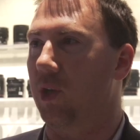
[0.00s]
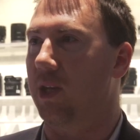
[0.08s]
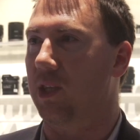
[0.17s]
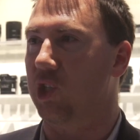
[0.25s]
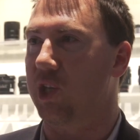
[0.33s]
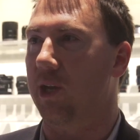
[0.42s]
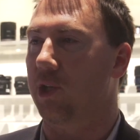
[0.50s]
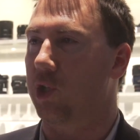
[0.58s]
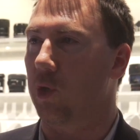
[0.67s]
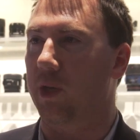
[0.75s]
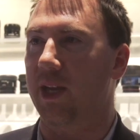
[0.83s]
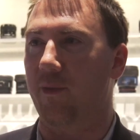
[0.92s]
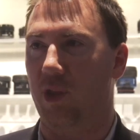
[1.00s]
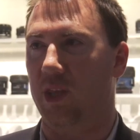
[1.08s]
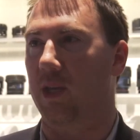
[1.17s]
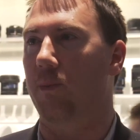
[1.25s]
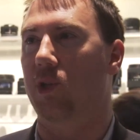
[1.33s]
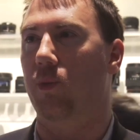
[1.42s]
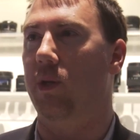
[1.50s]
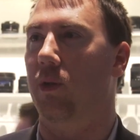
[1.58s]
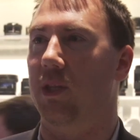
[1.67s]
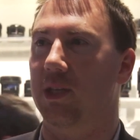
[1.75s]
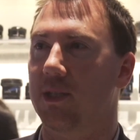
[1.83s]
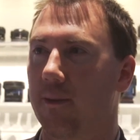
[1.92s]
you get the shadows. So you'll get everything in between on
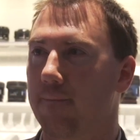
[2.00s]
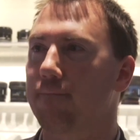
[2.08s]
this.